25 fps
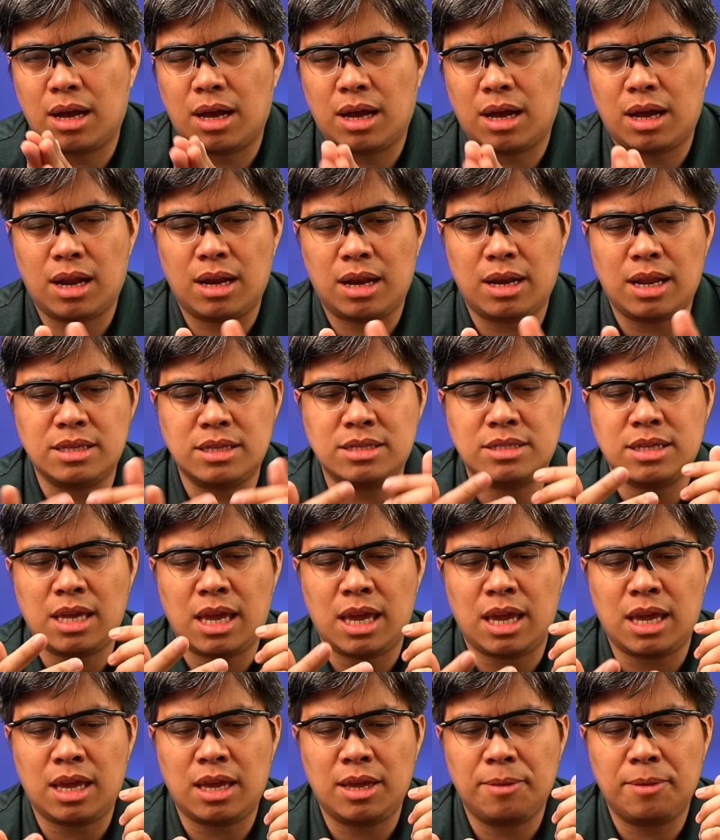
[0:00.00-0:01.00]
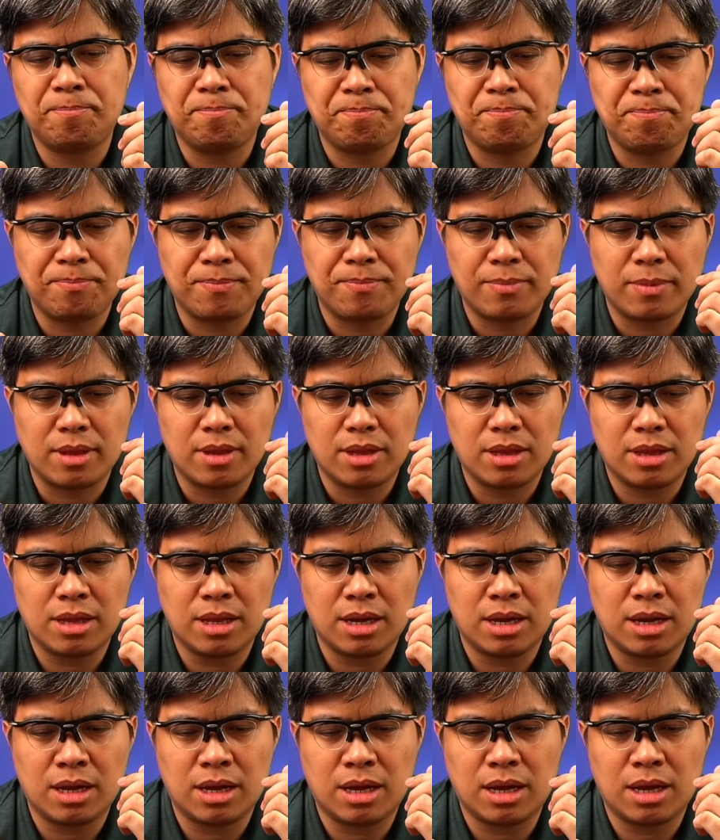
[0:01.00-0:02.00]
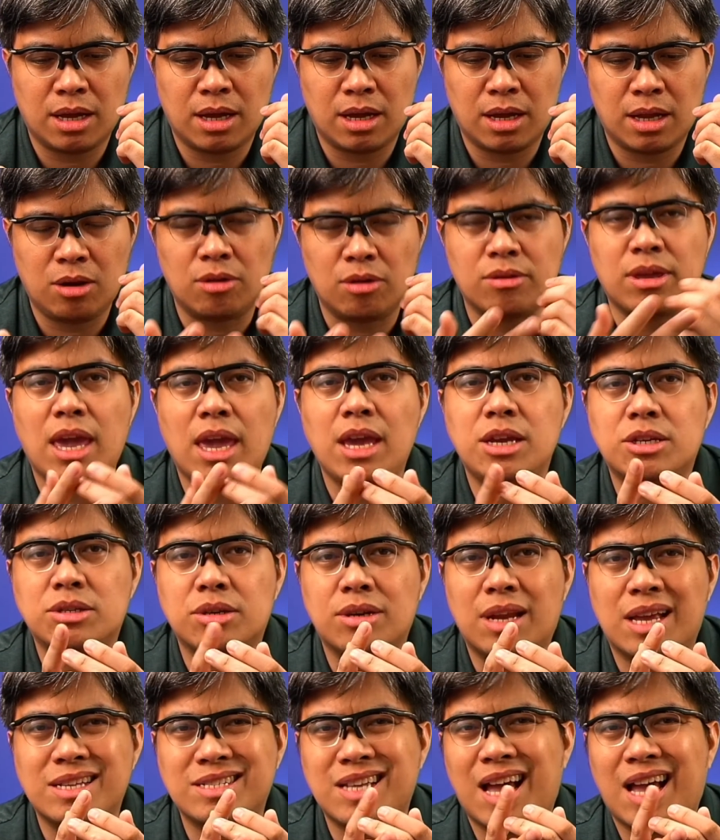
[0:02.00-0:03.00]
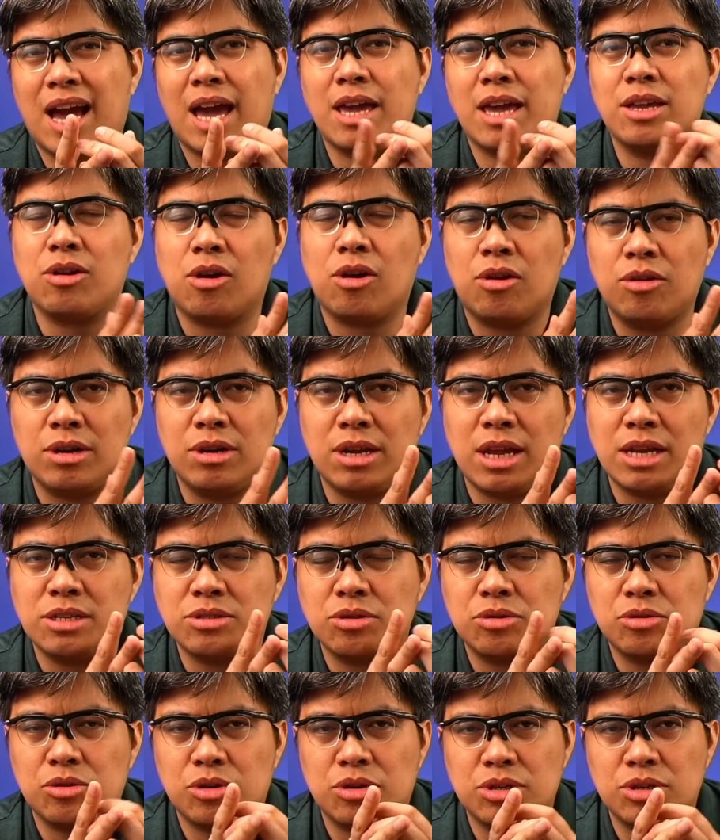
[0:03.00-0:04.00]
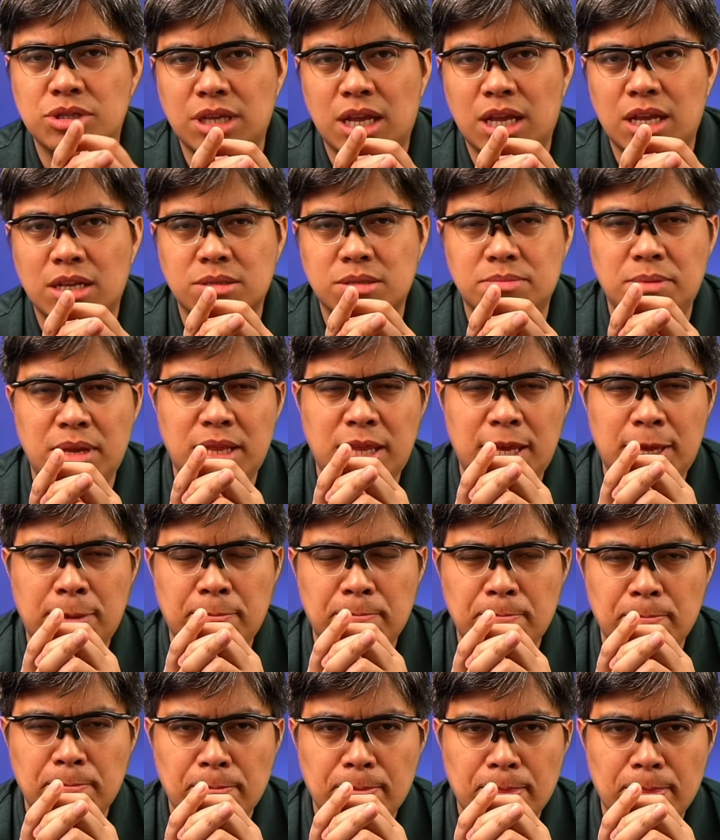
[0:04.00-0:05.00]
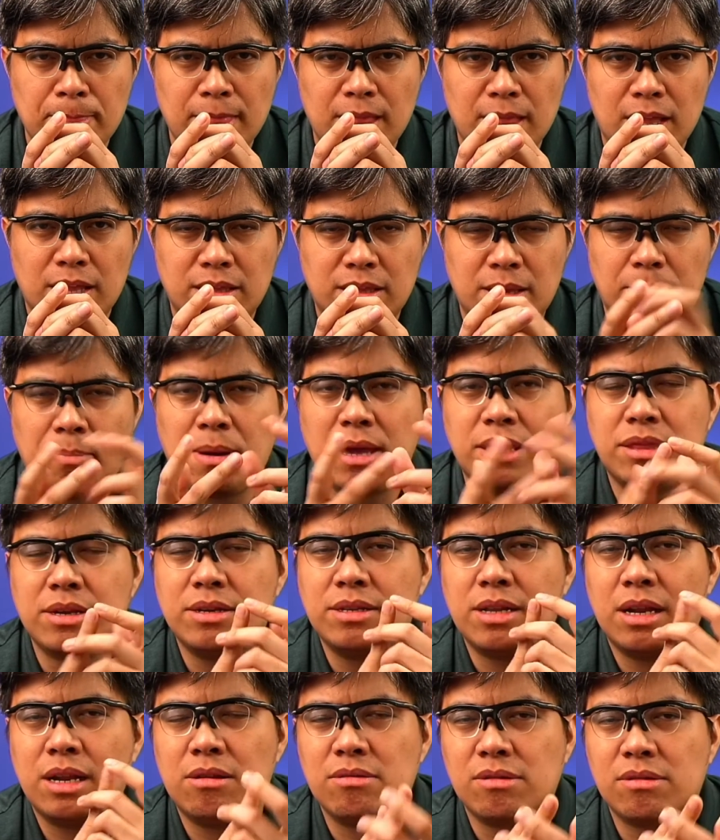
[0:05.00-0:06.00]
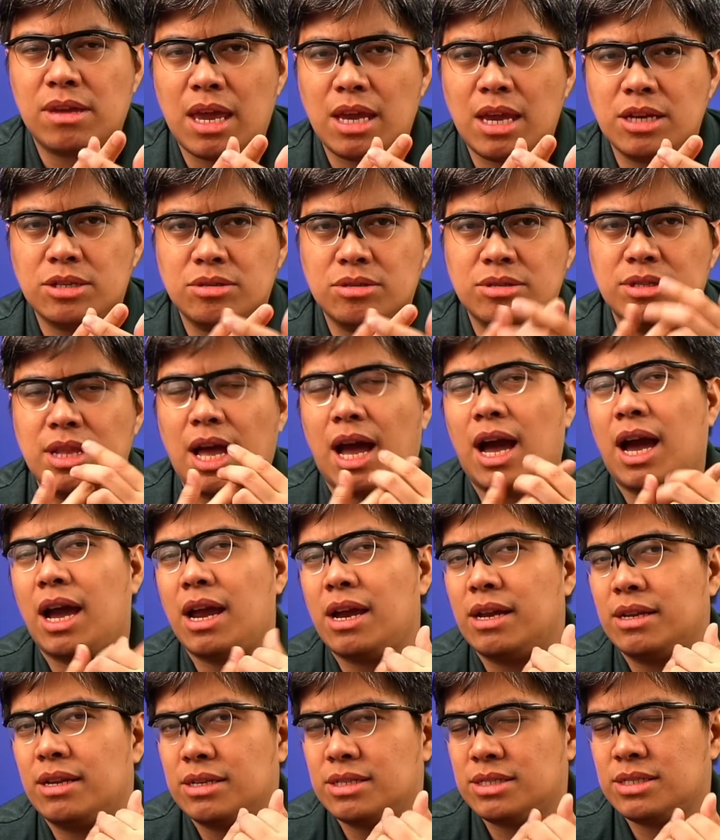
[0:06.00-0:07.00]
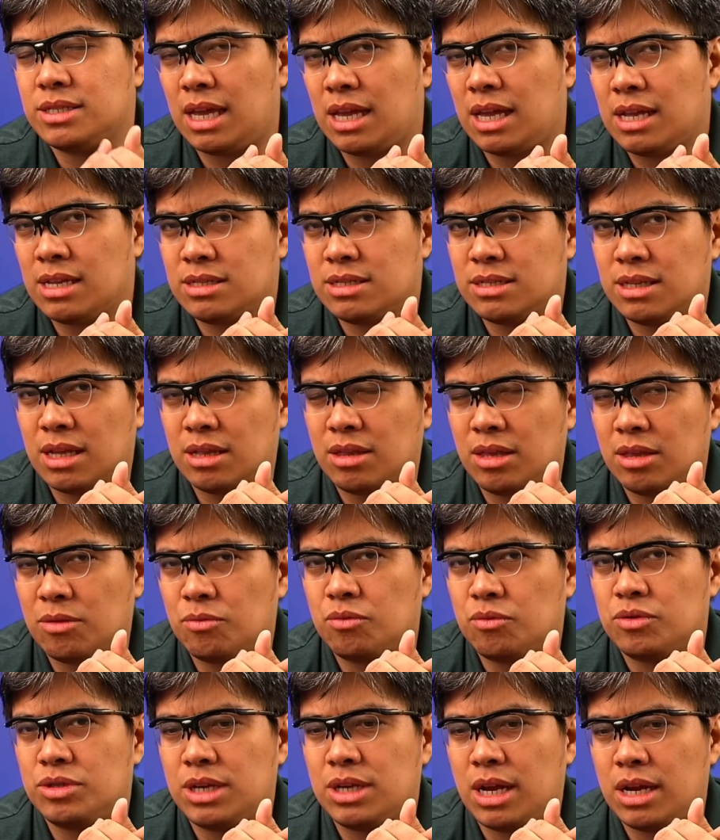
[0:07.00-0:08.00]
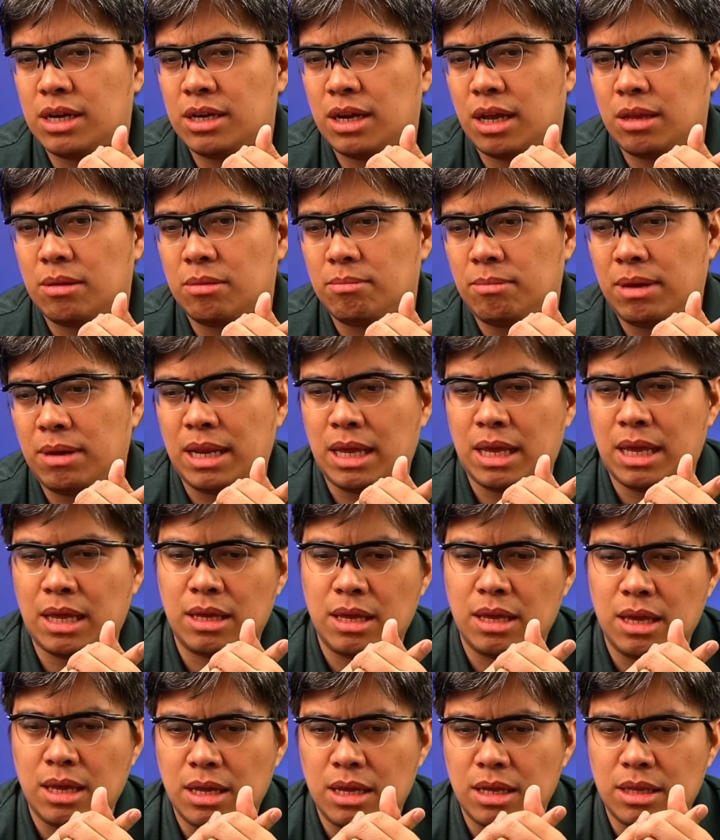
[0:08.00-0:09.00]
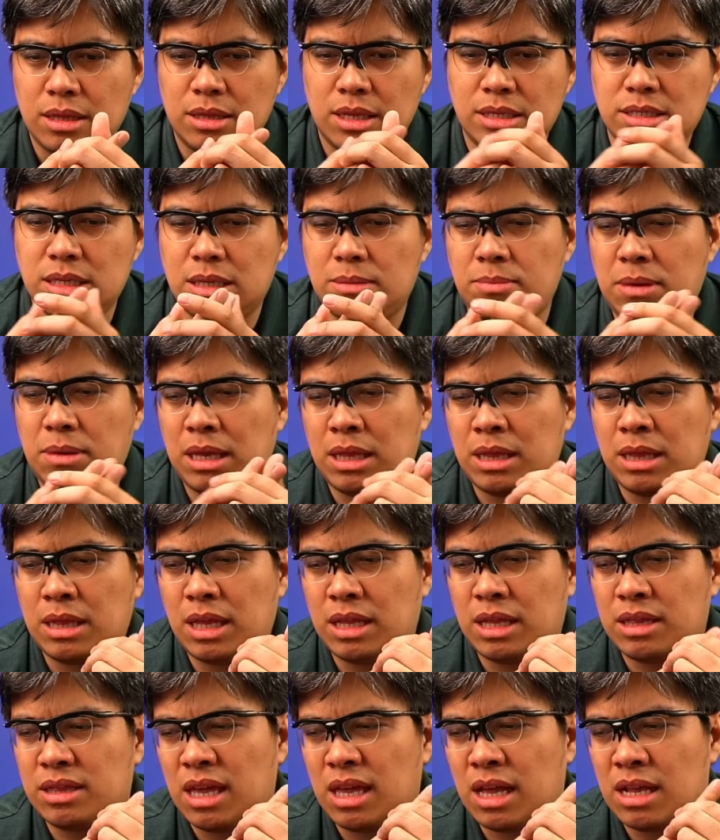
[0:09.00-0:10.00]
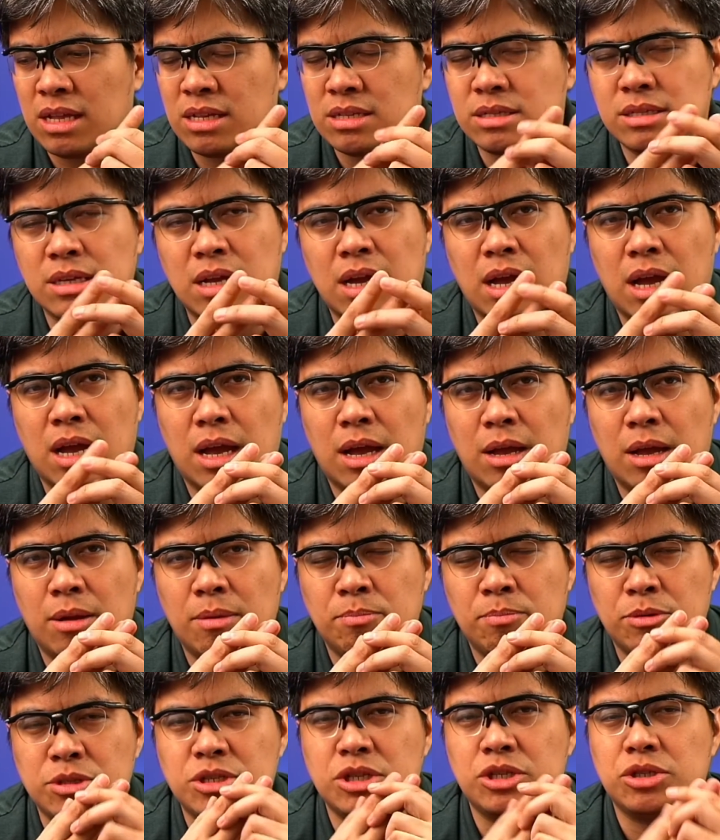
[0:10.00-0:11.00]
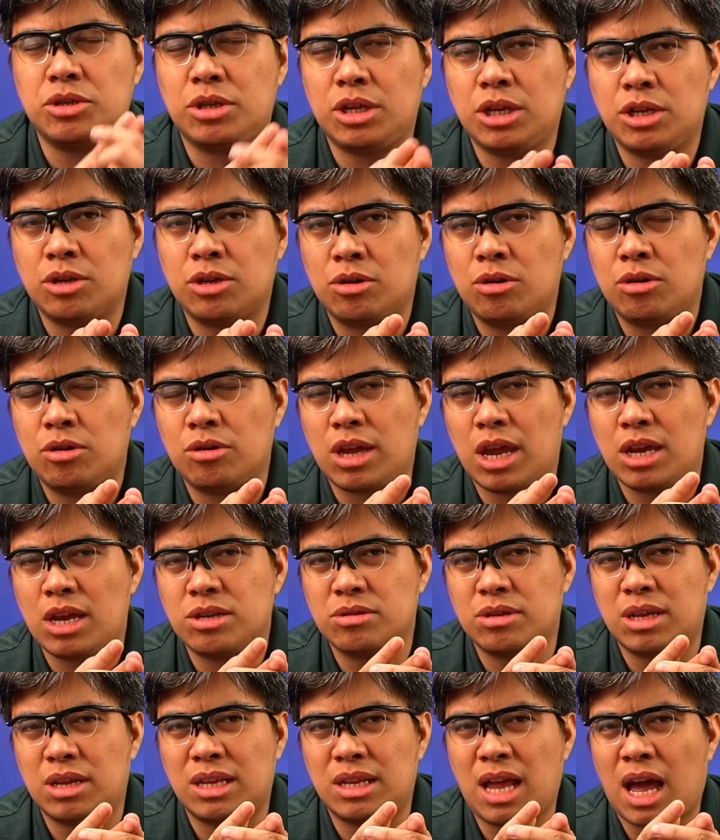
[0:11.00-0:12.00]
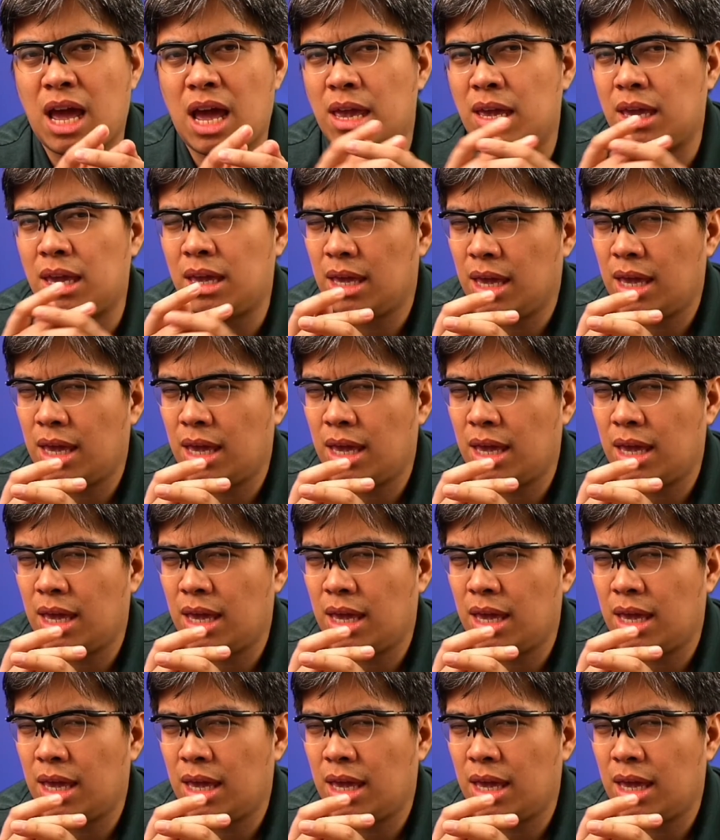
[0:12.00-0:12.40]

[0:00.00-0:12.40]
let's say, the location has a high correlation to your sales, meaning the better the location, the higher the sales that it would generate. Meaning, does it mean entails positioning your location in high